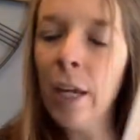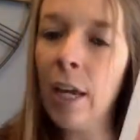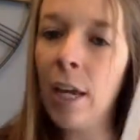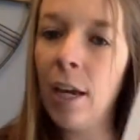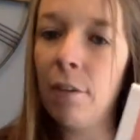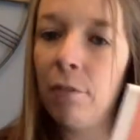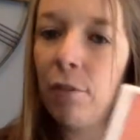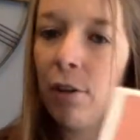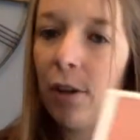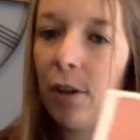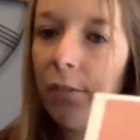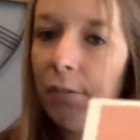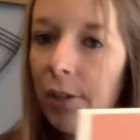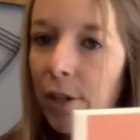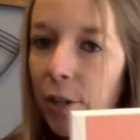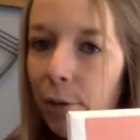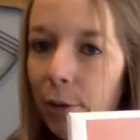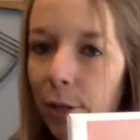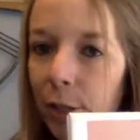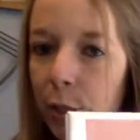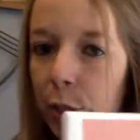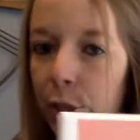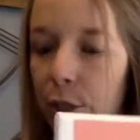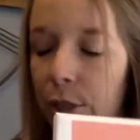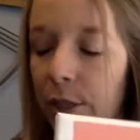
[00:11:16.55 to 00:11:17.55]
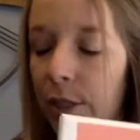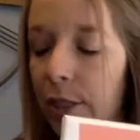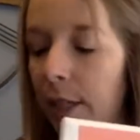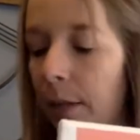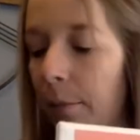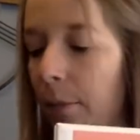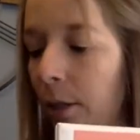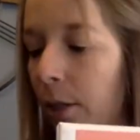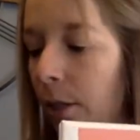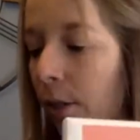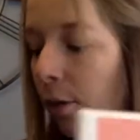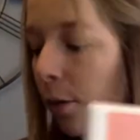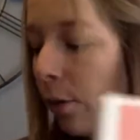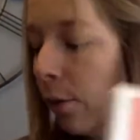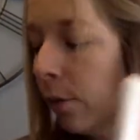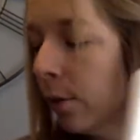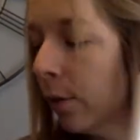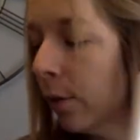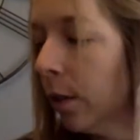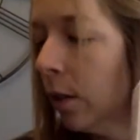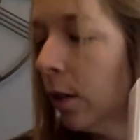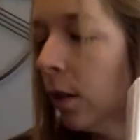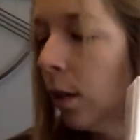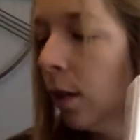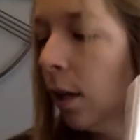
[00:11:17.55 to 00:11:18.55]
If you have any questions, let me know.
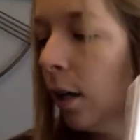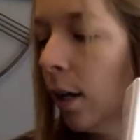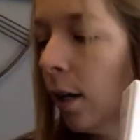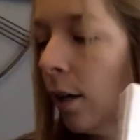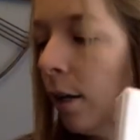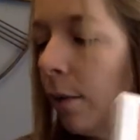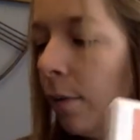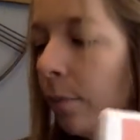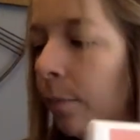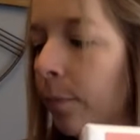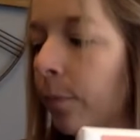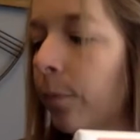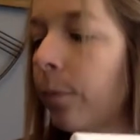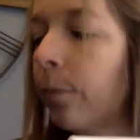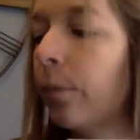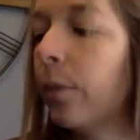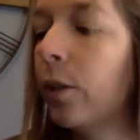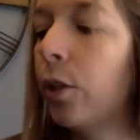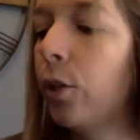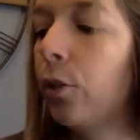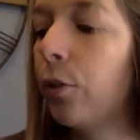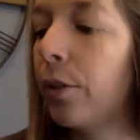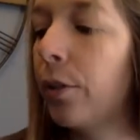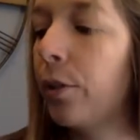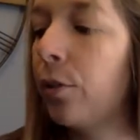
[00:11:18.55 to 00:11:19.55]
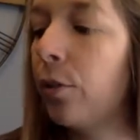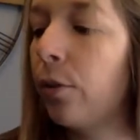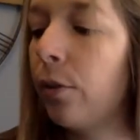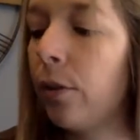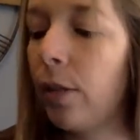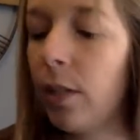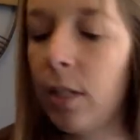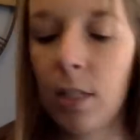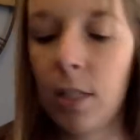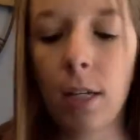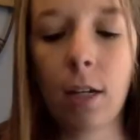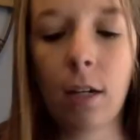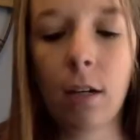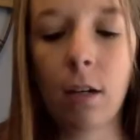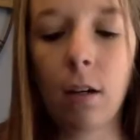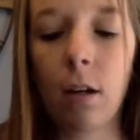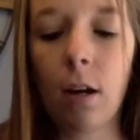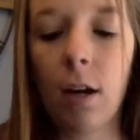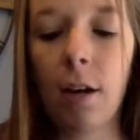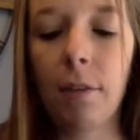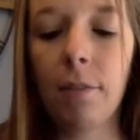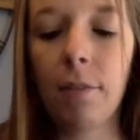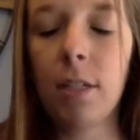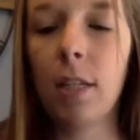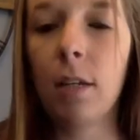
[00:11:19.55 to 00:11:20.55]
You can do this, like,
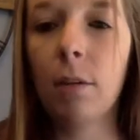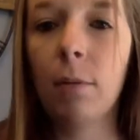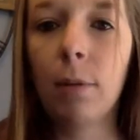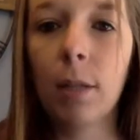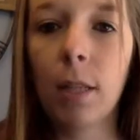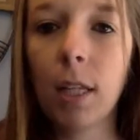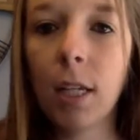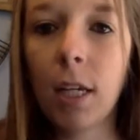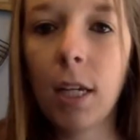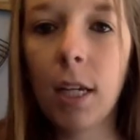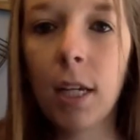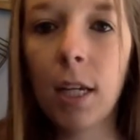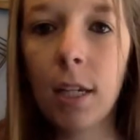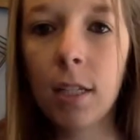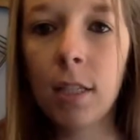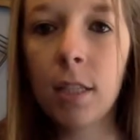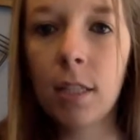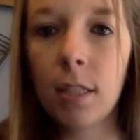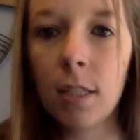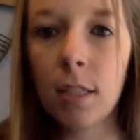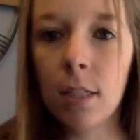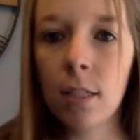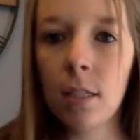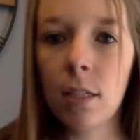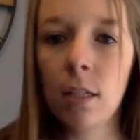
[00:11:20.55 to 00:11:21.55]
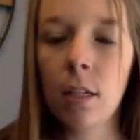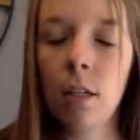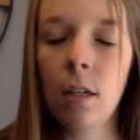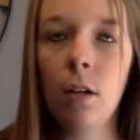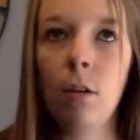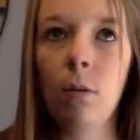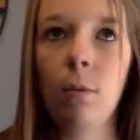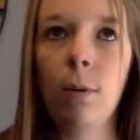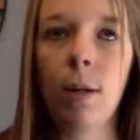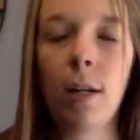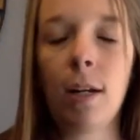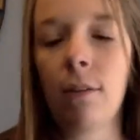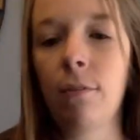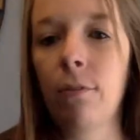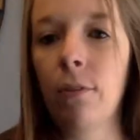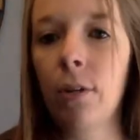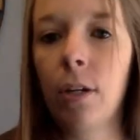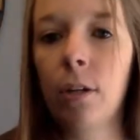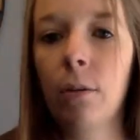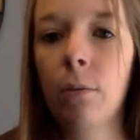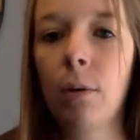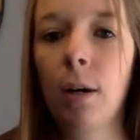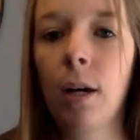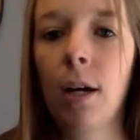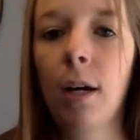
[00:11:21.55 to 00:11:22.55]
obviously with the kids whenever
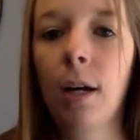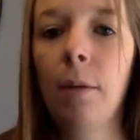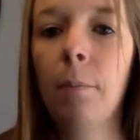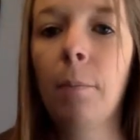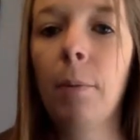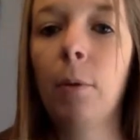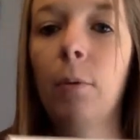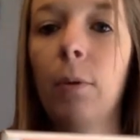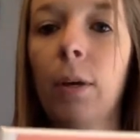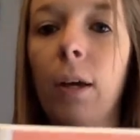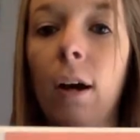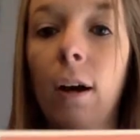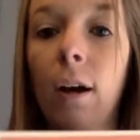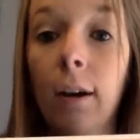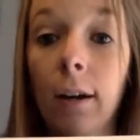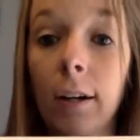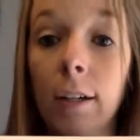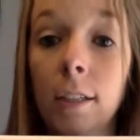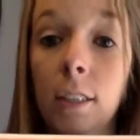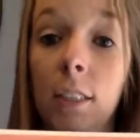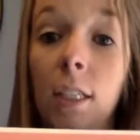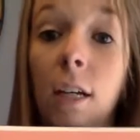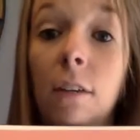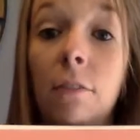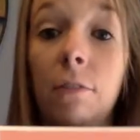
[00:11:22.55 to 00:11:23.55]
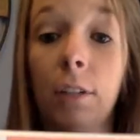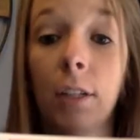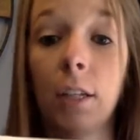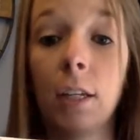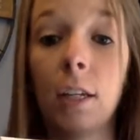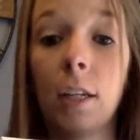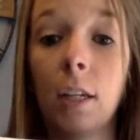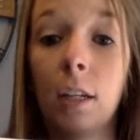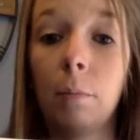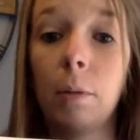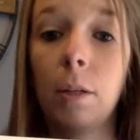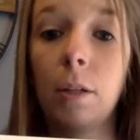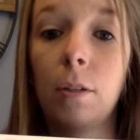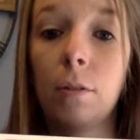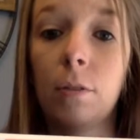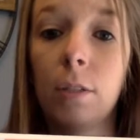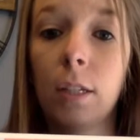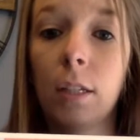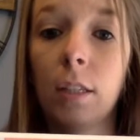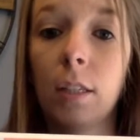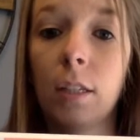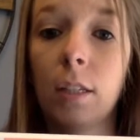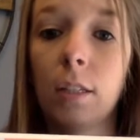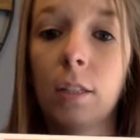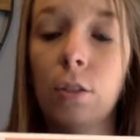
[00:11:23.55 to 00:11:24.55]
you want, but we are definitely going to be
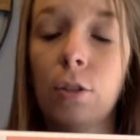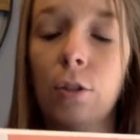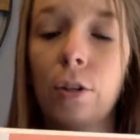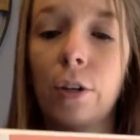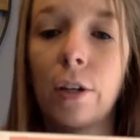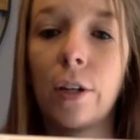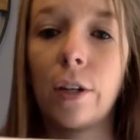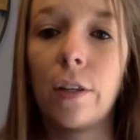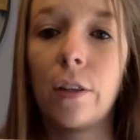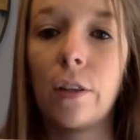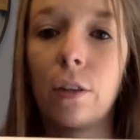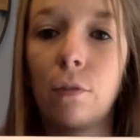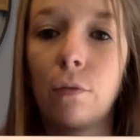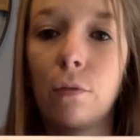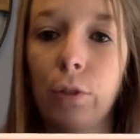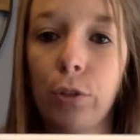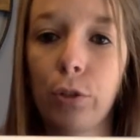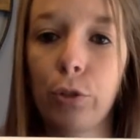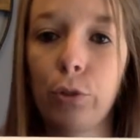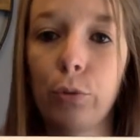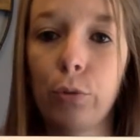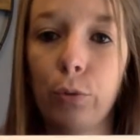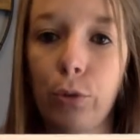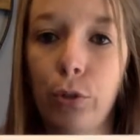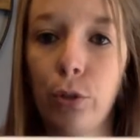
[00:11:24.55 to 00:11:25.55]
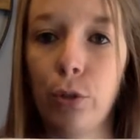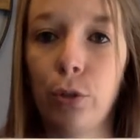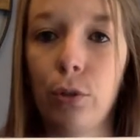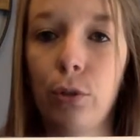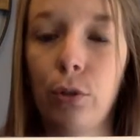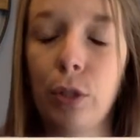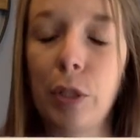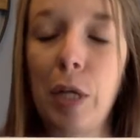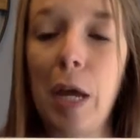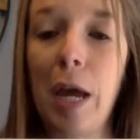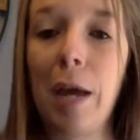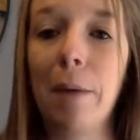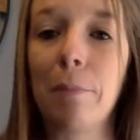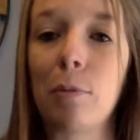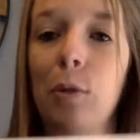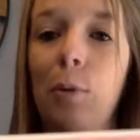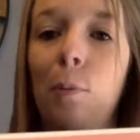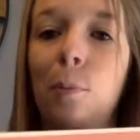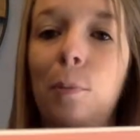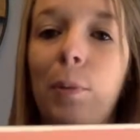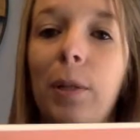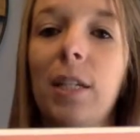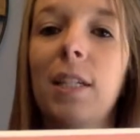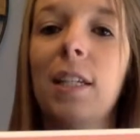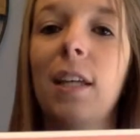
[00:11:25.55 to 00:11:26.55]
using these during the virtual Circle Time, so
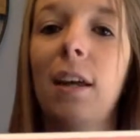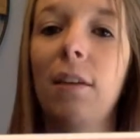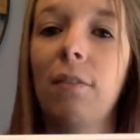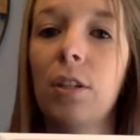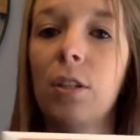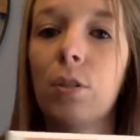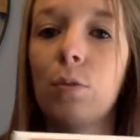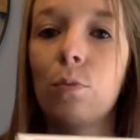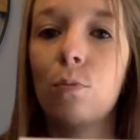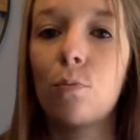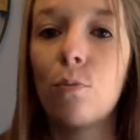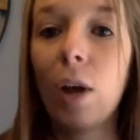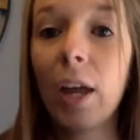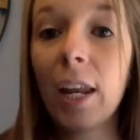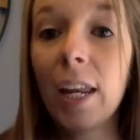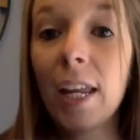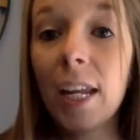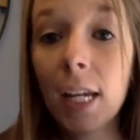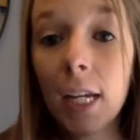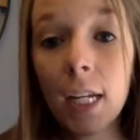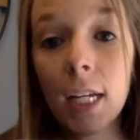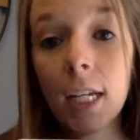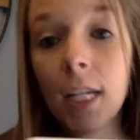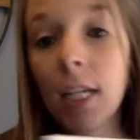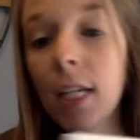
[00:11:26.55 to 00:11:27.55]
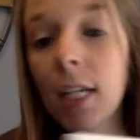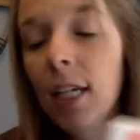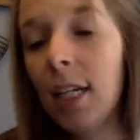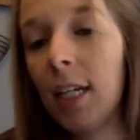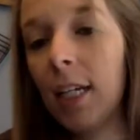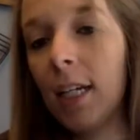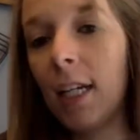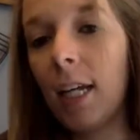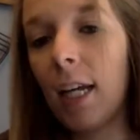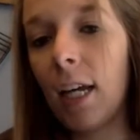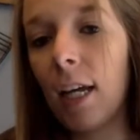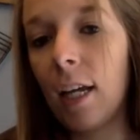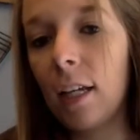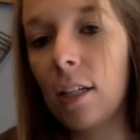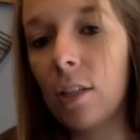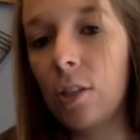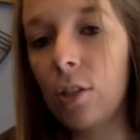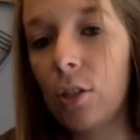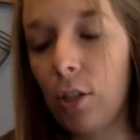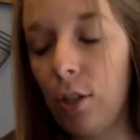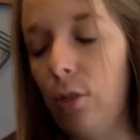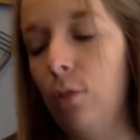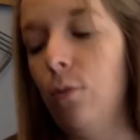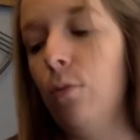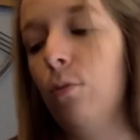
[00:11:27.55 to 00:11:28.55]
please have these ready
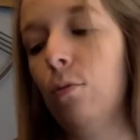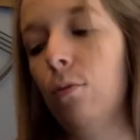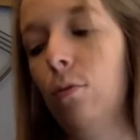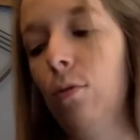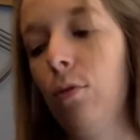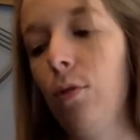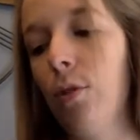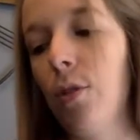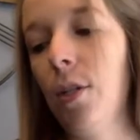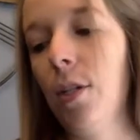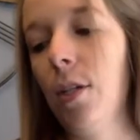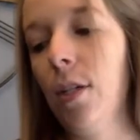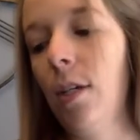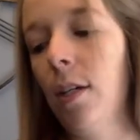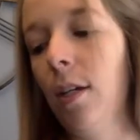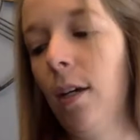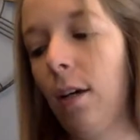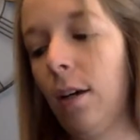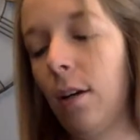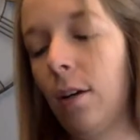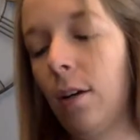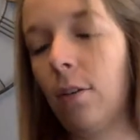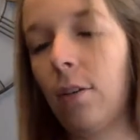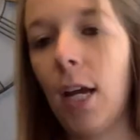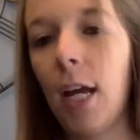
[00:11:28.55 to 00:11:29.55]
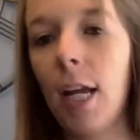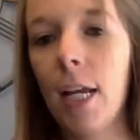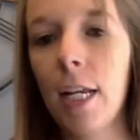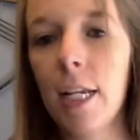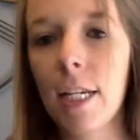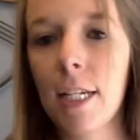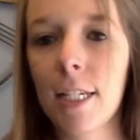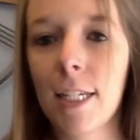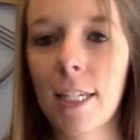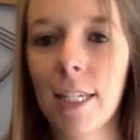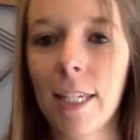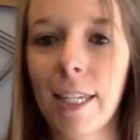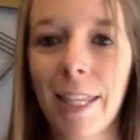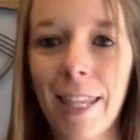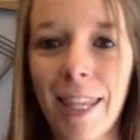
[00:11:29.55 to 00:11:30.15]
to use. All right.